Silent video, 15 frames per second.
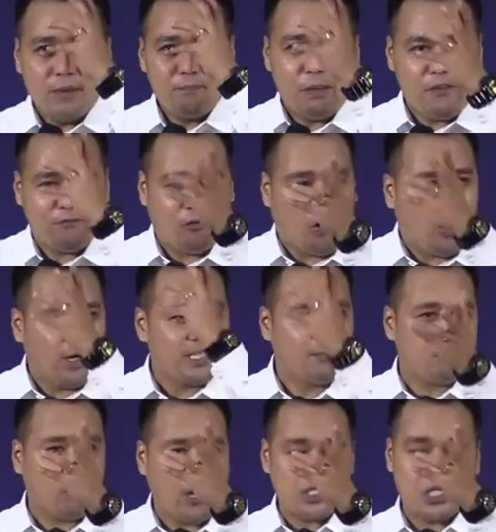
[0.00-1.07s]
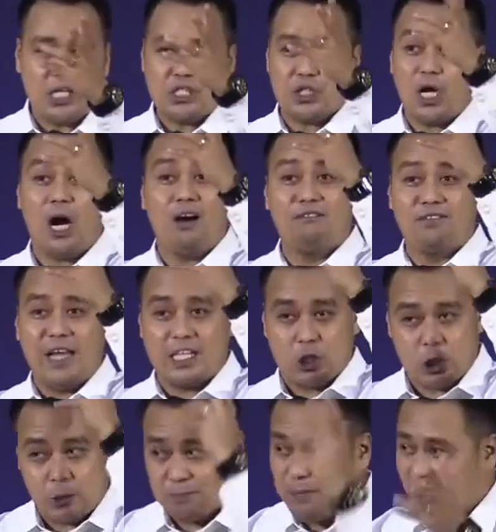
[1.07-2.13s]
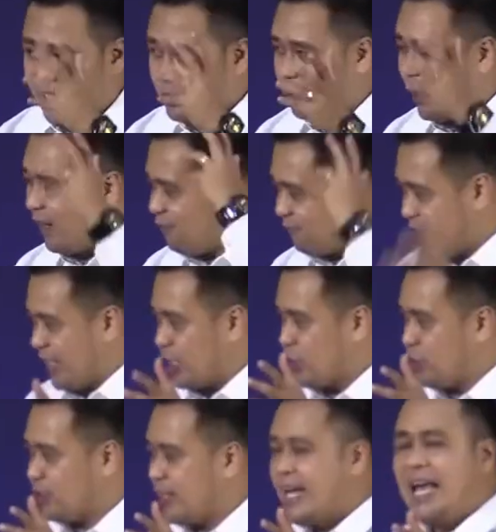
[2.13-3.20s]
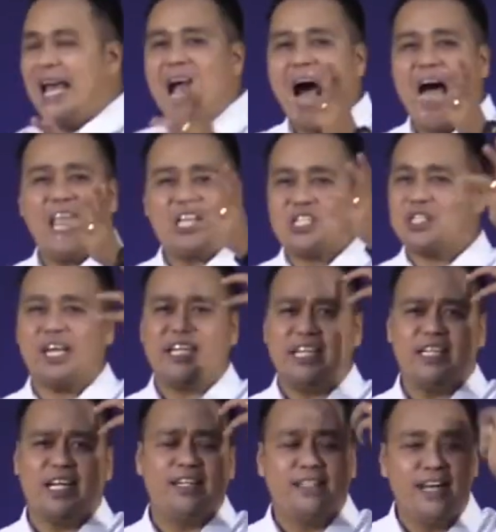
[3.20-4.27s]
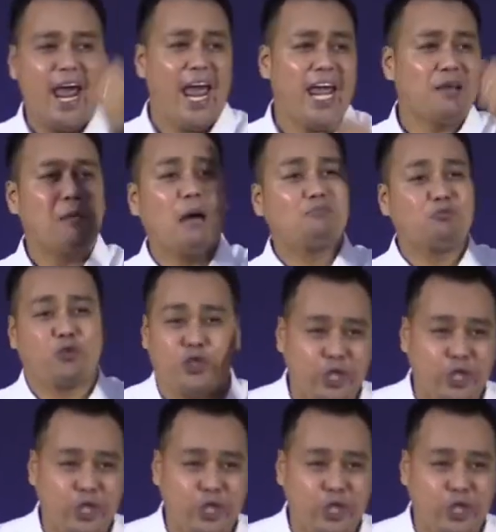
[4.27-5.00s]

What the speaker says: before the presence of that spiritual figure, I said, in the name of